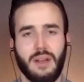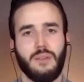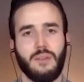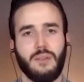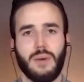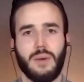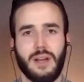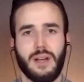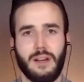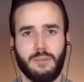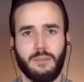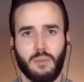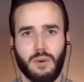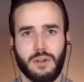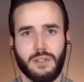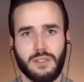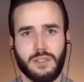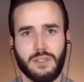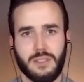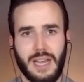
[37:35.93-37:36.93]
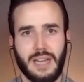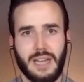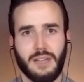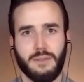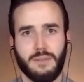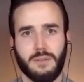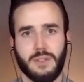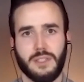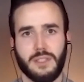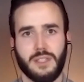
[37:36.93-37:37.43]
we will have more understanding
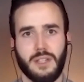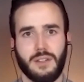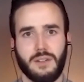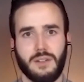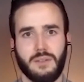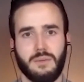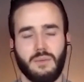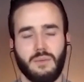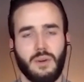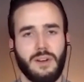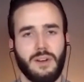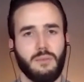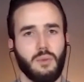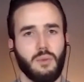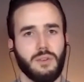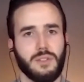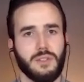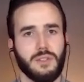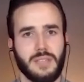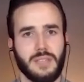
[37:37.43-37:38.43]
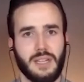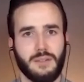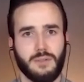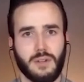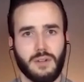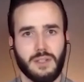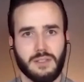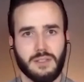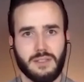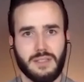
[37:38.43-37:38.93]
for each other. We'll have more understanding
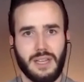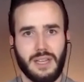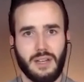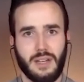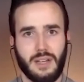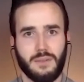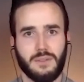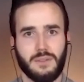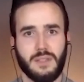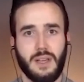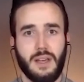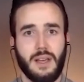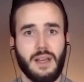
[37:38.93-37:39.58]
for ourselves.